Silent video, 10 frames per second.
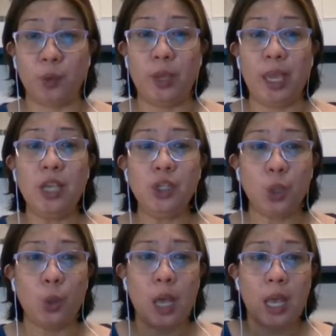Okay,
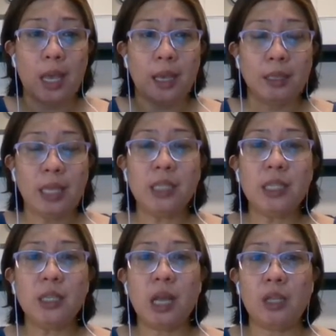so this
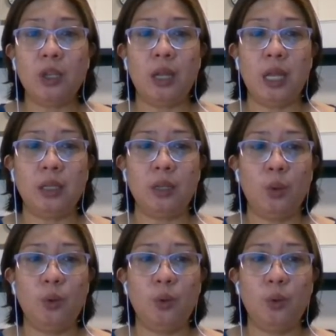is calculated